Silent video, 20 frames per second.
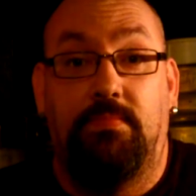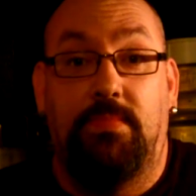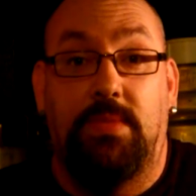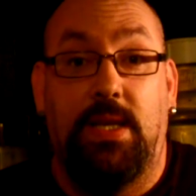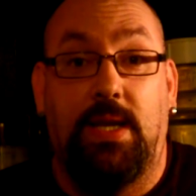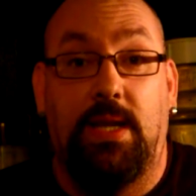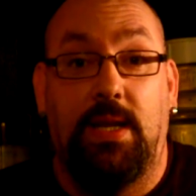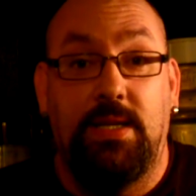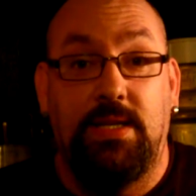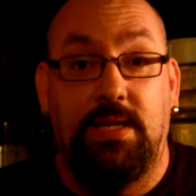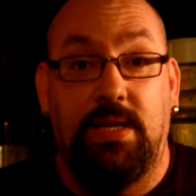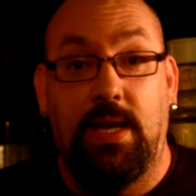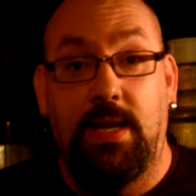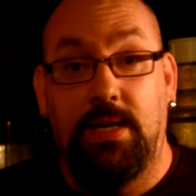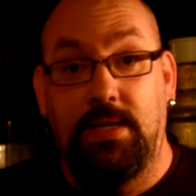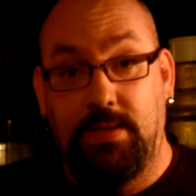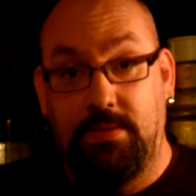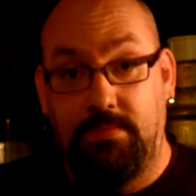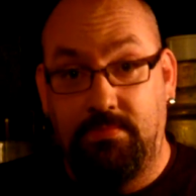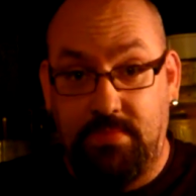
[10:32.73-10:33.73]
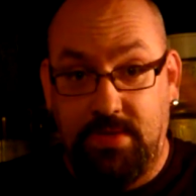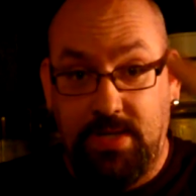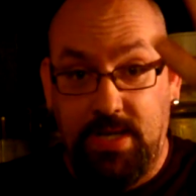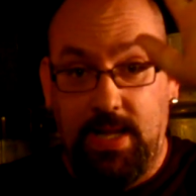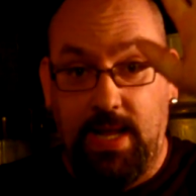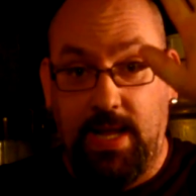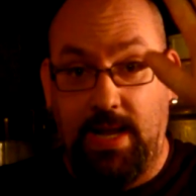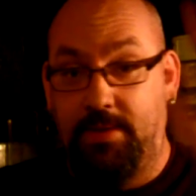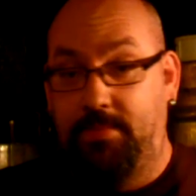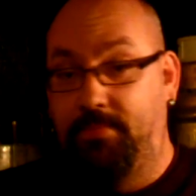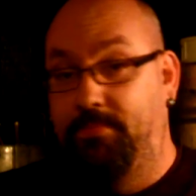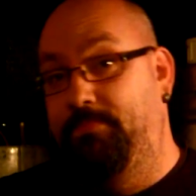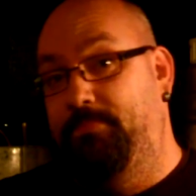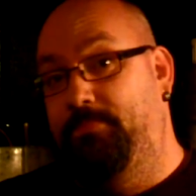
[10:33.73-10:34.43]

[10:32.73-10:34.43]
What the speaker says: Take it easy, guys. See you later.